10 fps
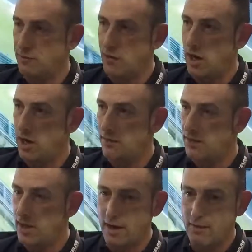far,
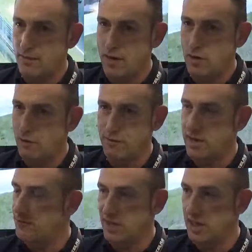they're, they're not very
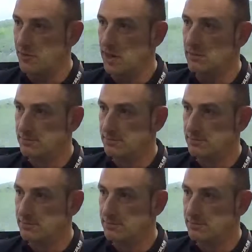forgiving.